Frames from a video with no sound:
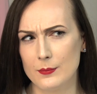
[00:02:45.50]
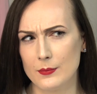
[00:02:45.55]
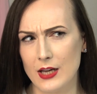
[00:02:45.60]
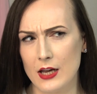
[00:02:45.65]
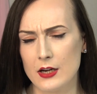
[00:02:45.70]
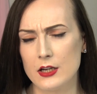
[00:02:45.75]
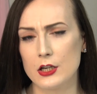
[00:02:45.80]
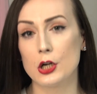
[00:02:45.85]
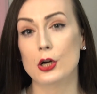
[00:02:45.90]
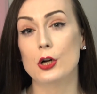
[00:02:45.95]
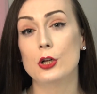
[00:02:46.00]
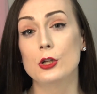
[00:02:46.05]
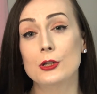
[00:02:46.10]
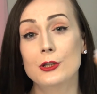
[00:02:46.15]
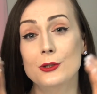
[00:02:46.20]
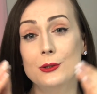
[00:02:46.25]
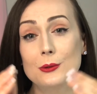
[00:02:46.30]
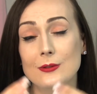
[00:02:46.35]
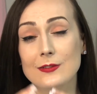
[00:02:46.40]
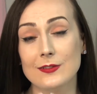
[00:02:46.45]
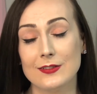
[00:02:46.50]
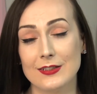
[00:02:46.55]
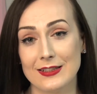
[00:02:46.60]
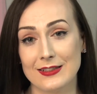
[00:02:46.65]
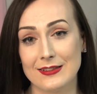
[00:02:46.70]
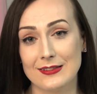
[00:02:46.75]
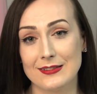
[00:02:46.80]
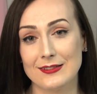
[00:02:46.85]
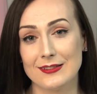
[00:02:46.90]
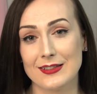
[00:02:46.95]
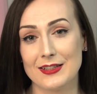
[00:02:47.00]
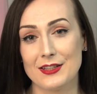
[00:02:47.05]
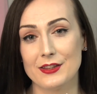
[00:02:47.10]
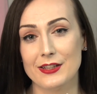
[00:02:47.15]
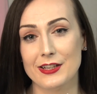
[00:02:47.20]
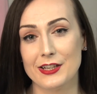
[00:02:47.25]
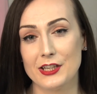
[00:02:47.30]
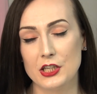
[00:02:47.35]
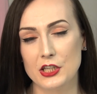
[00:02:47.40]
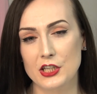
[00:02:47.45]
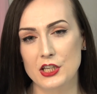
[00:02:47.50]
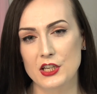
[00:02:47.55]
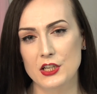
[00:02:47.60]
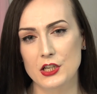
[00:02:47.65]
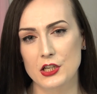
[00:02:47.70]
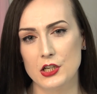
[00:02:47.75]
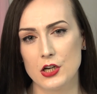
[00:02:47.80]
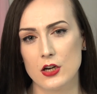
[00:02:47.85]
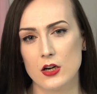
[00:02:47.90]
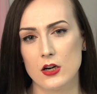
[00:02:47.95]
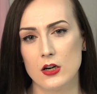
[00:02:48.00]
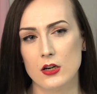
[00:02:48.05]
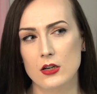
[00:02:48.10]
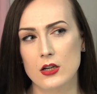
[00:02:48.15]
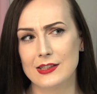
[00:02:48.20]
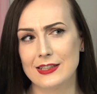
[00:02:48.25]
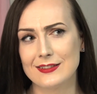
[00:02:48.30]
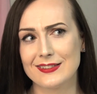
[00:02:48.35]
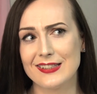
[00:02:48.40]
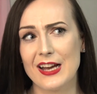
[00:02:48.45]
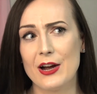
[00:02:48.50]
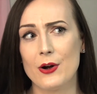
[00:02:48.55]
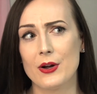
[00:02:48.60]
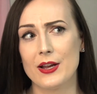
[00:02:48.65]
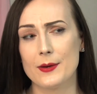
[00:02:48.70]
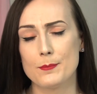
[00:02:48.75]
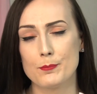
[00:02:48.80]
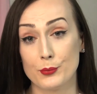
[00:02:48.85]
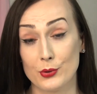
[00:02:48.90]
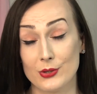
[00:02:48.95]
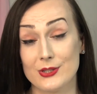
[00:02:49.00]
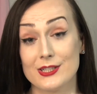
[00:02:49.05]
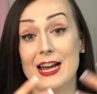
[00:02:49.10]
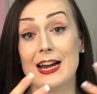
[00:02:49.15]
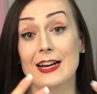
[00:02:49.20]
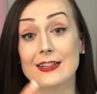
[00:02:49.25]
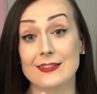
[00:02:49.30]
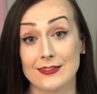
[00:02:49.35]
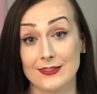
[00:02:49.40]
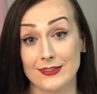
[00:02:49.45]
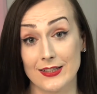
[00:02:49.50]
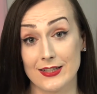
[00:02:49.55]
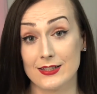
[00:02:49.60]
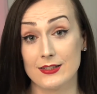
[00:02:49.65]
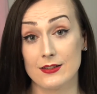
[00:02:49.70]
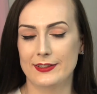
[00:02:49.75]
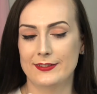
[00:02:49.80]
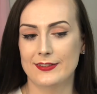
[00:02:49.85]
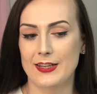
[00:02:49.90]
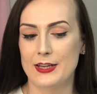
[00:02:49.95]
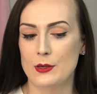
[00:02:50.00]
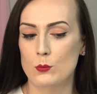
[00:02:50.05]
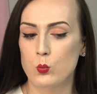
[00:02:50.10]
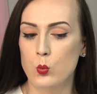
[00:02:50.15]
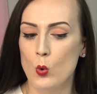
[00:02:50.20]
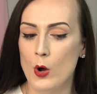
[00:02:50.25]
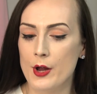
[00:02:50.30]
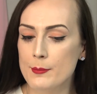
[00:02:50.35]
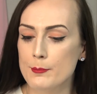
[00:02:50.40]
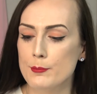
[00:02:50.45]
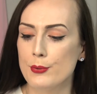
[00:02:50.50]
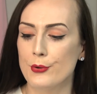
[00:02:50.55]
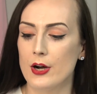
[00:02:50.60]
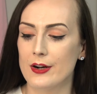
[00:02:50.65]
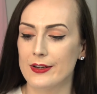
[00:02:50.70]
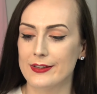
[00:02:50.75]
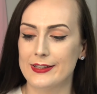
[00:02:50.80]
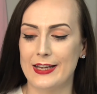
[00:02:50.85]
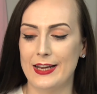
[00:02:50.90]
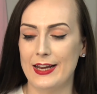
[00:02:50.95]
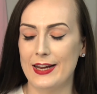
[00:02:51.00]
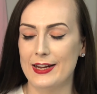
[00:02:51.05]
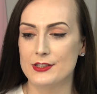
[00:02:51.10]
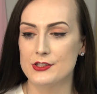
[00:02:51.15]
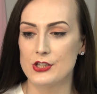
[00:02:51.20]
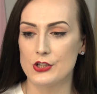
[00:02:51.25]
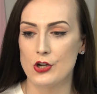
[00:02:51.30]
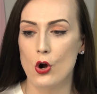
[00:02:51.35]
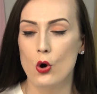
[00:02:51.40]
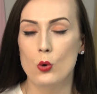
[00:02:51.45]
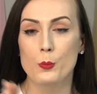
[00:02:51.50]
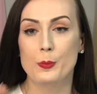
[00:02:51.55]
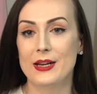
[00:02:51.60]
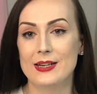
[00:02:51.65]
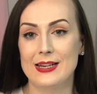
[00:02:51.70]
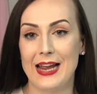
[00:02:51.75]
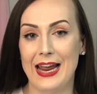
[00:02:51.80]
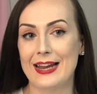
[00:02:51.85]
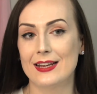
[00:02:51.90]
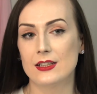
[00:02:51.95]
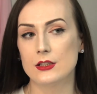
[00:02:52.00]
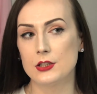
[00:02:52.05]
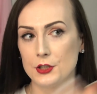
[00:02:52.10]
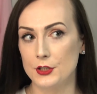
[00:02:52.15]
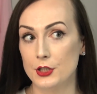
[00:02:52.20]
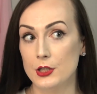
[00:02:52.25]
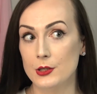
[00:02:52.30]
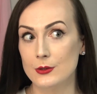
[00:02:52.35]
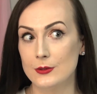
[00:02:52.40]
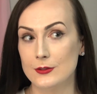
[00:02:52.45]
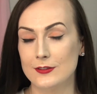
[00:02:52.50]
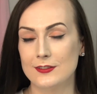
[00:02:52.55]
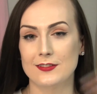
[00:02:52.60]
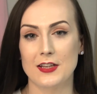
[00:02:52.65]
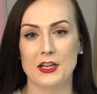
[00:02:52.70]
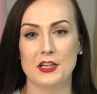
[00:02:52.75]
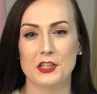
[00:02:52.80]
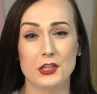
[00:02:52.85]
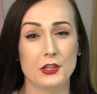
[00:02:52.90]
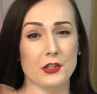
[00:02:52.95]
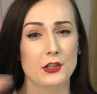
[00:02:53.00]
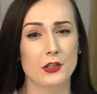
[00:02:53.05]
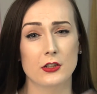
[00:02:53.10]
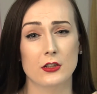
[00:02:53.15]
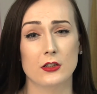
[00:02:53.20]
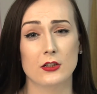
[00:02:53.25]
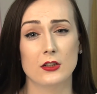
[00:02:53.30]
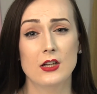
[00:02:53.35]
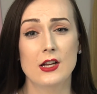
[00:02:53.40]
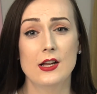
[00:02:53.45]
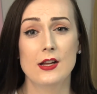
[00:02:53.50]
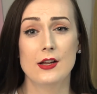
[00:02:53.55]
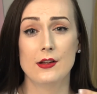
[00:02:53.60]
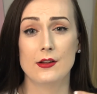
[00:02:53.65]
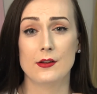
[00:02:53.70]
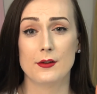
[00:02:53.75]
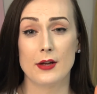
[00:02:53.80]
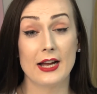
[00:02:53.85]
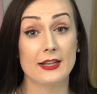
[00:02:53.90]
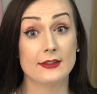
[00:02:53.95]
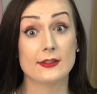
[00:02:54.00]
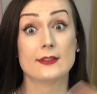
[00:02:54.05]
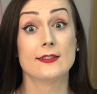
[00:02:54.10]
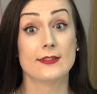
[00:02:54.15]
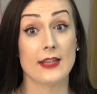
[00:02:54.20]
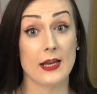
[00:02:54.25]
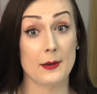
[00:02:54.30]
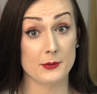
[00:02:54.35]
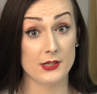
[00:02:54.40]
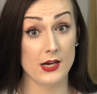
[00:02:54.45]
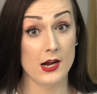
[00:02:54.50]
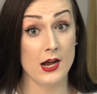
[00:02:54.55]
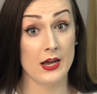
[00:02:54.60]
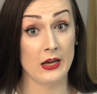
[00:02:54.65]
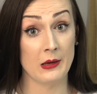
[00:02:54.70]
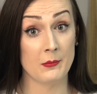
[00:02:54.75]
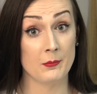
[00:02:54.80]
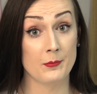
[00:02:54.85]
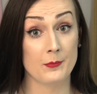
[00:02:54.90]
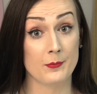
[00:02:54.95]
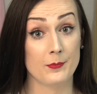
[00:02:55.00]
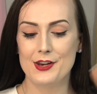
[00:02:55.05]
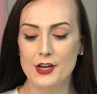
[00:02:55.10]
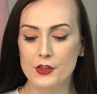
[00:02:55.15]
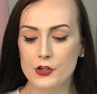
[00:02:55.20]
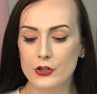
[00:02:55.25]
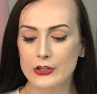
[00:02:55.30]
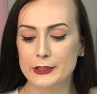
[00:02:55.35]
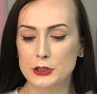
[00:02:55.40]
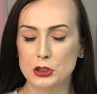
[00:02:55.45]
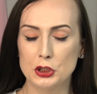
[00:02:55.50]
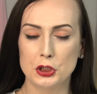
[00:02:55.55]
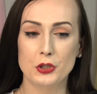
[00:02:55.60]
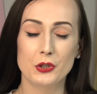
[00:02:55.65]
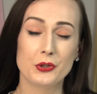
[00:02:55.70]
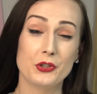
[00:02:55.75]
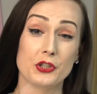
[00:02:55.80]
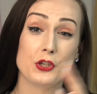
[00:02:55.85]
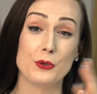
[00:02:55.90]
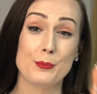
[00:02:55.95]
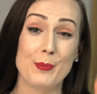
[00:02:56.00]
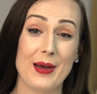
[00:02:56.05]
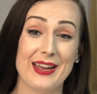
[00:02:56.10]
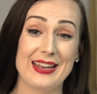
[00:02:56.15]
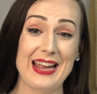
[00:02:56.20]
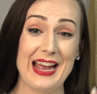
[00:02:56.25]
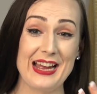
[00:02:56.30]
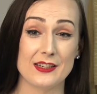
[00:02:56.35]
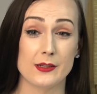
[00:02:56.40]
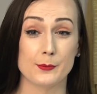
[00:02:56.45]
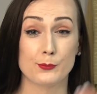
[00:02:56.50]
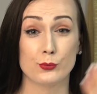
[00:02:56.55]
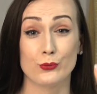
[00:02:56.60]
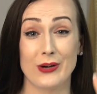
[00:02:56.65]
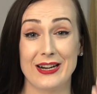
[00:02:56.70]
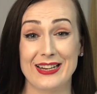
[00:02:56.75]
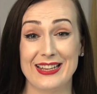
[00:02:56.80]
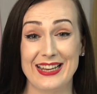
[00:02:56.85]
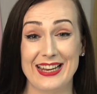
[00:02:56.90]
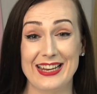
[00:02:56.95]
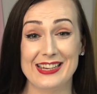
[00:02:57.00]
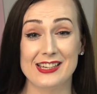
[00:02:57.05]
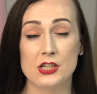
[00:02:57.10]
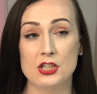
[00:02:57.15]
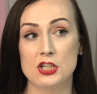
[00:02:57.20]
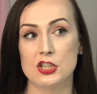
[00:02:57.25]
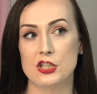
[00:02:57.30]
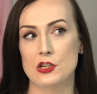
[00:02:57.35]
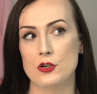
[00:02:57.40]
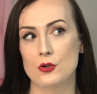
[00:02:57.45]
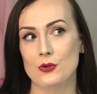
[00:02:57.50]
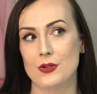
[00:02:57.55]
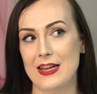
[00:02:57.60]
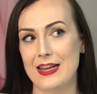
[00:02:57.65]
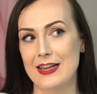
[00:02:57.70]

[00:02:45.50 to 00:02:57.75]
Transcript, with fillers: kind of closes the cuticle. That's how it protects it. It's like one product can't open and close a cuticle at the same time. Another issue you might end up running into